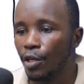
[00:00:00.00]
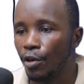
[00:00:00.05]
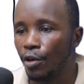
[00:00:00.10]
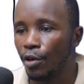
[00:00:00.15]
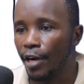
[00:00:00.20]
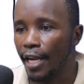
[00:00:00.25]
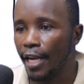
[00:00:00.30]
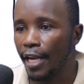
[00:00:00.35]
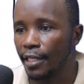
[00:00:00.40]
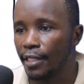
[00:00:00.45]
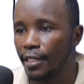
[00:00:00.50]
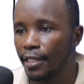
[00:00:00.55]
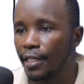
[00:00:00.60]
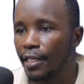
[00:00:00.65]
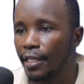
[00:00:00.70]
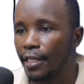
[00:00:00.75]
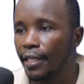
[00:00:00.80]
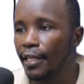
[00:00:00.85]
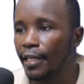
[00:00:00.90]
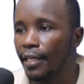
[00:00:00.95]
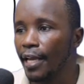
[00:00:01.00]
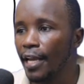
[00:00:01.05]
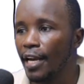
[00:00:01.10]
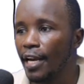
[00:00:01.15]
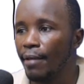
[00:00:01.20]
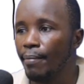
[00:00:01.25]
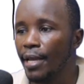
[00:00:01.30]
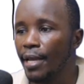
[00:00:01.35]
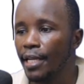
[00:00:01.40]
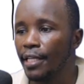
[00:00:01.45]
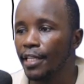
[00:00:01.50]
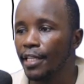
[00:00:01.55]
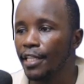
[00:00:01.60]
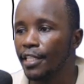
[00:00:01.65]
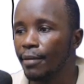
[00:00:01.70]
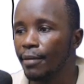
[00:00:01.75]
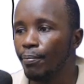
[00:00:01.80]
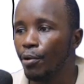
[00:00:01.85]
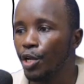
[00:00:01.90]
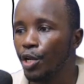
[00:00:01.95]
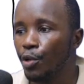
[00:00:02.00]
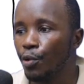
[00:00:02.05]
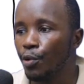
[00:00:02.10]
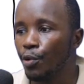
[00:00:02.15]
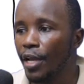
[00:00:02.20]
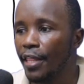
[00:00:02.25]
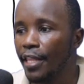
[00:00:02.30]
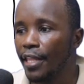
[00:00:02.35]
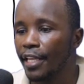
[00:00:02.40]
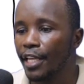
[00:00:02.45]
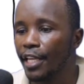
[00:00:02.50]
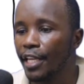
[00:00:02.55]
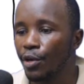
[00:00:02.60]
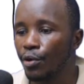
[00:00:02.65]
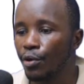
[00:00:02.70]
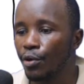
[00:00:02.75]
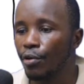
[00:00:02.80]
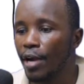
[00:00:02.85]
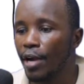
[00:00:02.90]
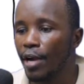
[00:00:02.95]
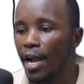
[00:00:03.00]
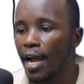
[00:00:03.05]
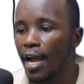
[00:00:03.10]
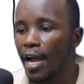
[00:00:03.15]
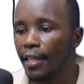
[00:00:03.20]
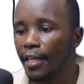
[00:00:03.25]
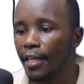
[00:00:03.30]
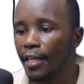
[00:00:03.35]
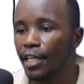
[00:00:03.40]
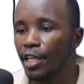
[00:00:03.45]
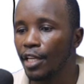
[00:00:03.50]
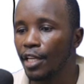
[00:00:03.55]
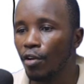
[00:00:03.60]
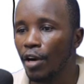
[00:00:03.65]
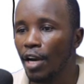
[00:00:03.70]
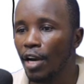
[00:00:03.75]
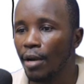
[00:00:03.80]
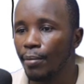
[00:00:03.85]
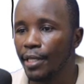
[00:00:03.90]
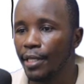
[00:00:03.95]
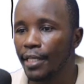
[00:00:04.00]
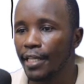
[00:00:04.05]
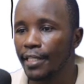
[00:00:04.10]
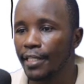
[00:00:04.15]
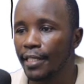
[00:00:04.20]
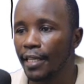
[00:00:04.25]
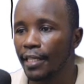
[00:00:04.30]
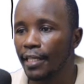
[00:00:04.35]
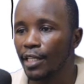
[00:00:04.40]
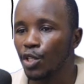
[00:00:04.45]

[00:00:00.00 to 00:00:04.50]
Correct. Key element is the point where the key row and the key column intersect.